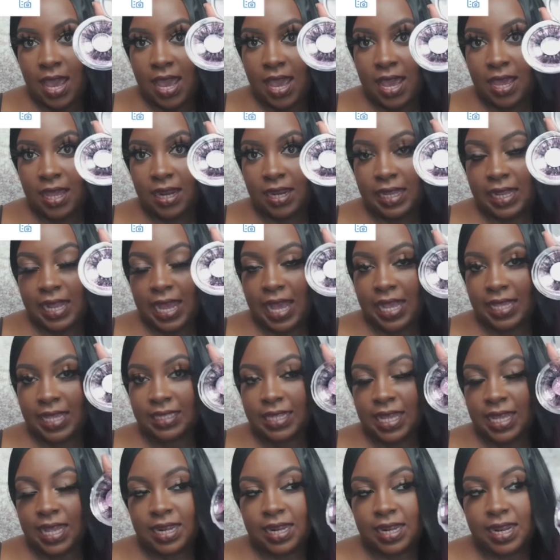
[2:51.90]
And it
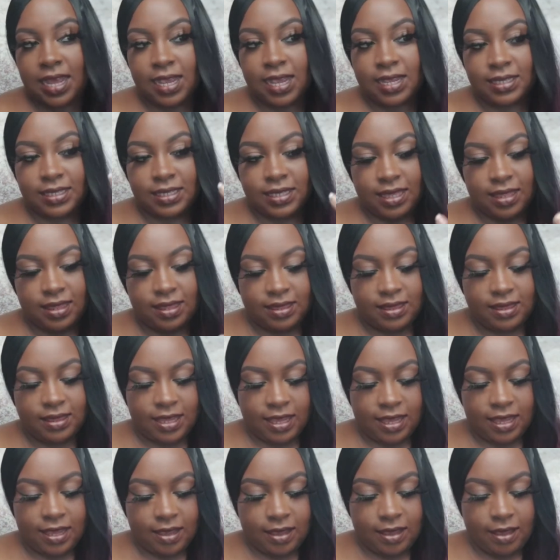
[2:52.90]
has that nice
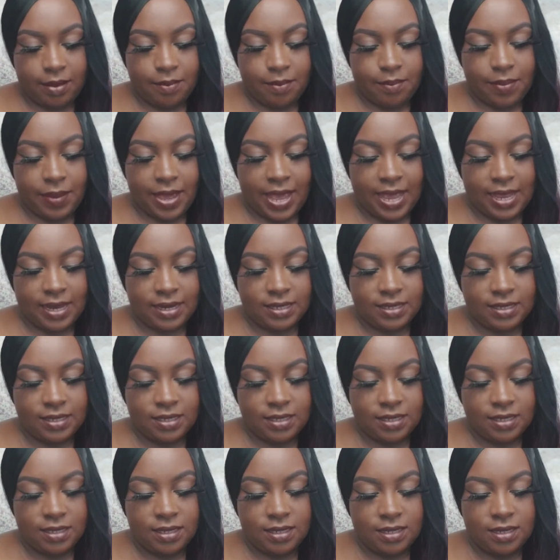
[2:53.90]
thick
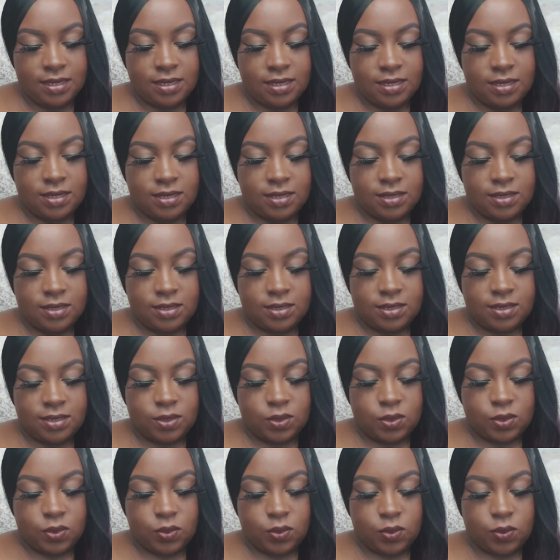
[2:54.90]
band.
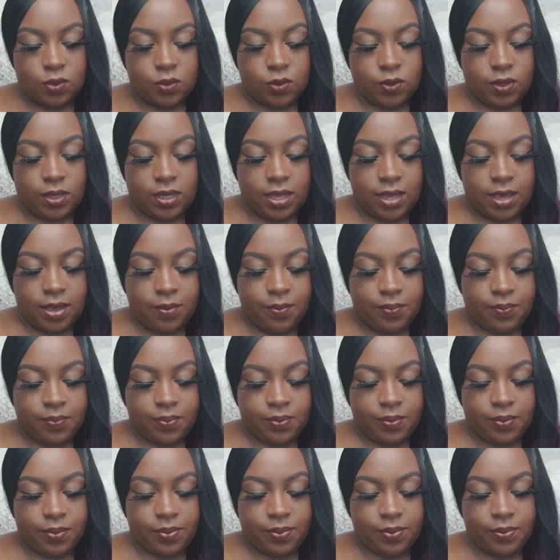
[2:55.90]
So, yep.
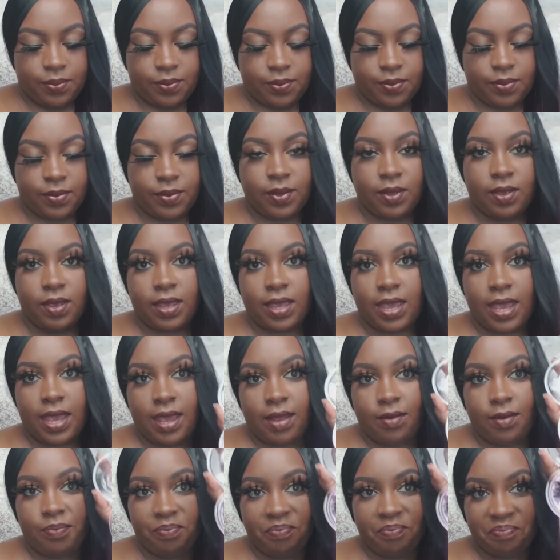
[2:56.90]

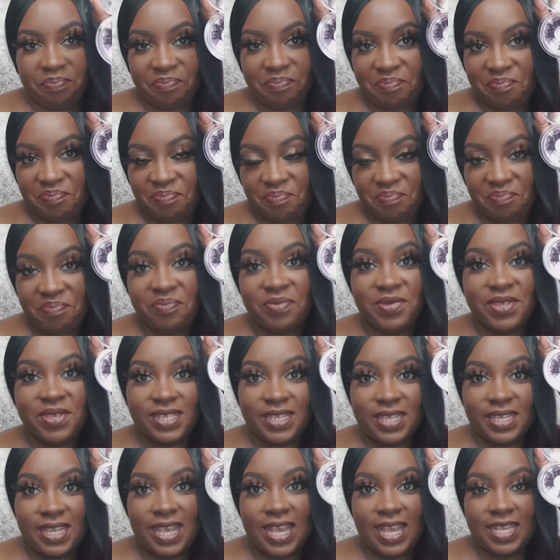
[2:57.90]
Again,
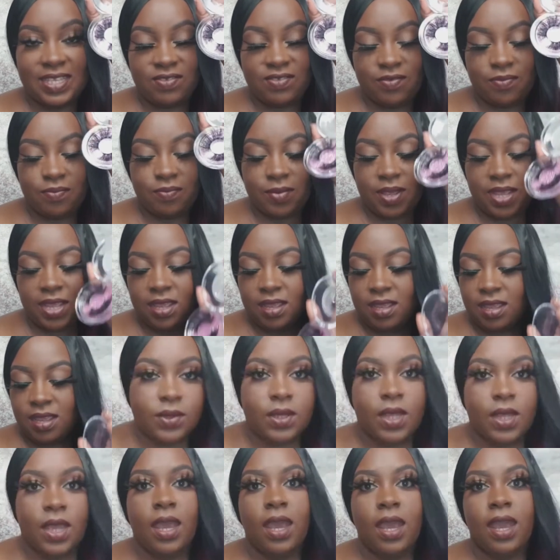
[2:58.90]
it's a yes from me.
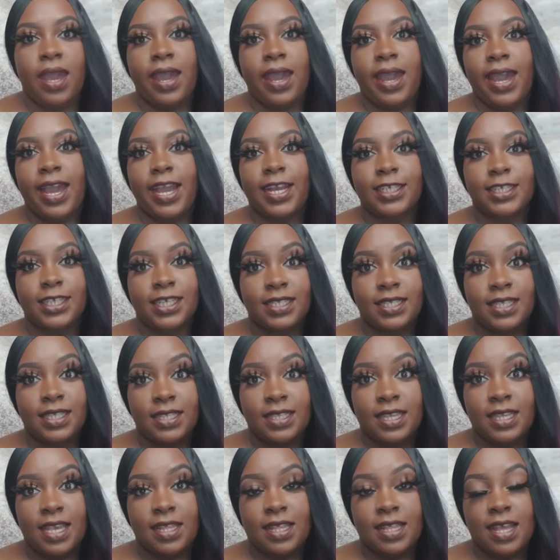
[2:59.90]
And just to
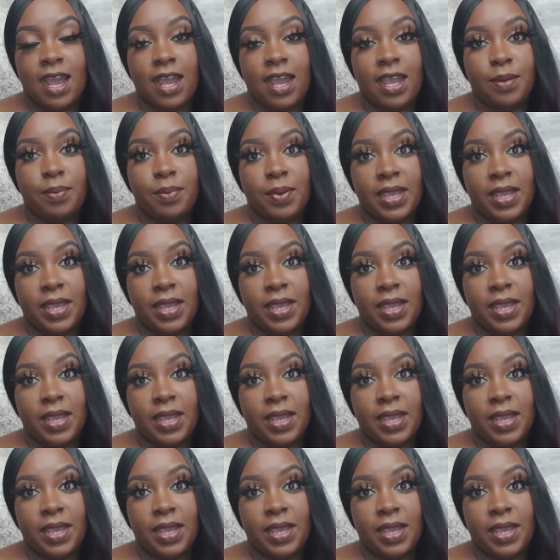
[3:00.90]
say that I